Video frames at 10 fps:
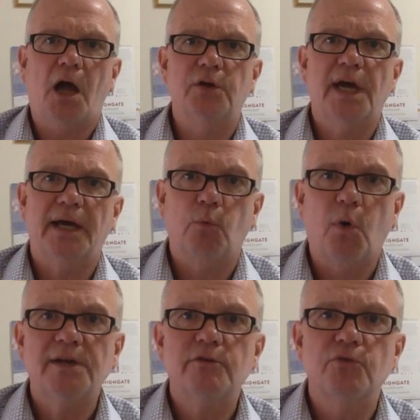Okay, and
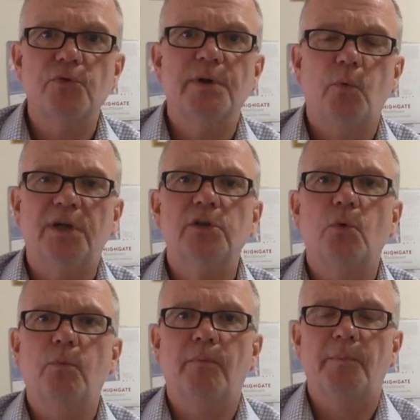one of
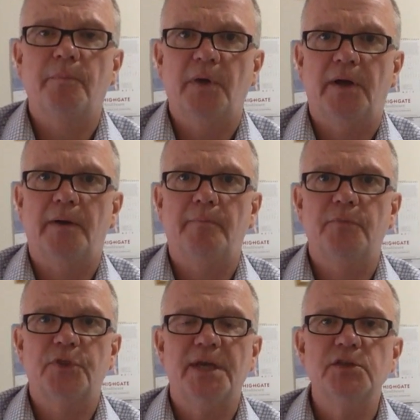
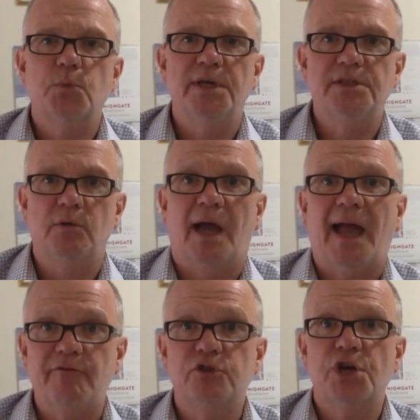the things we
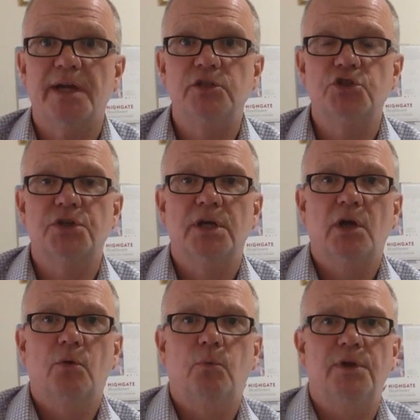have changed
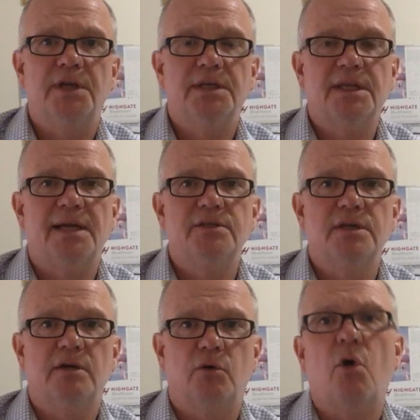within
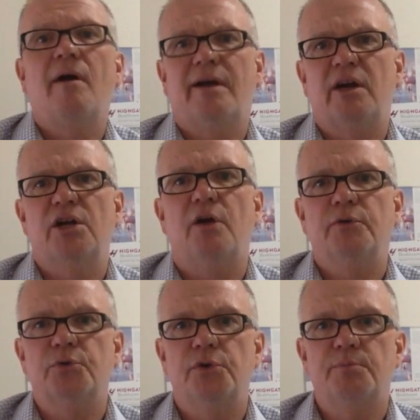Ananda, or
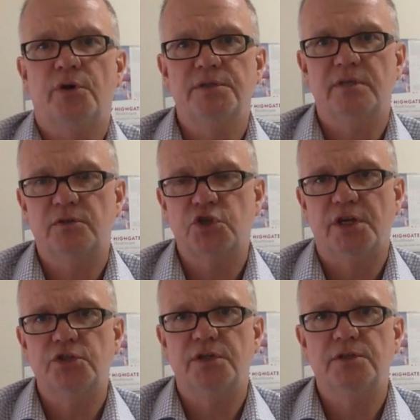going through the process of
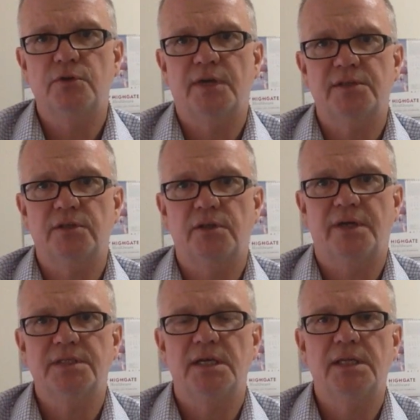changing in
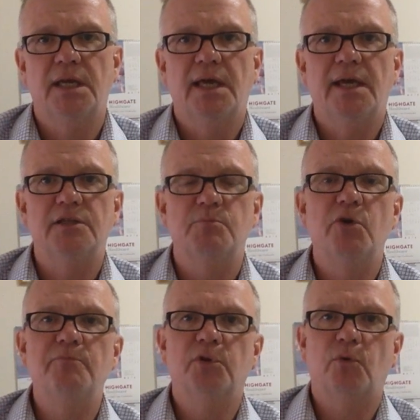2019, is a
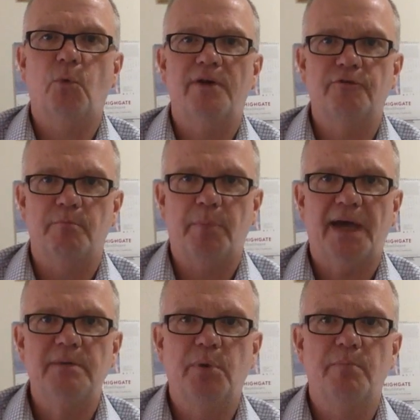movement away from
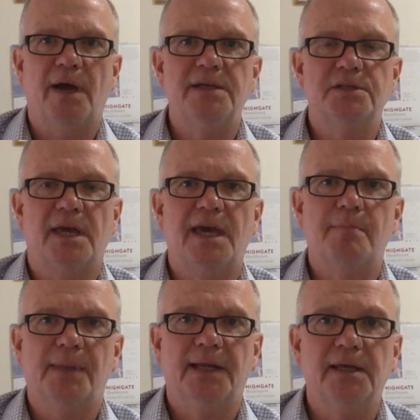paper-based care
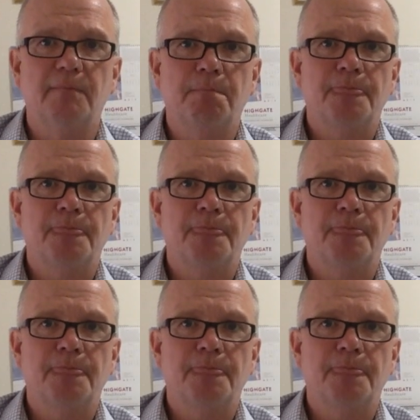planning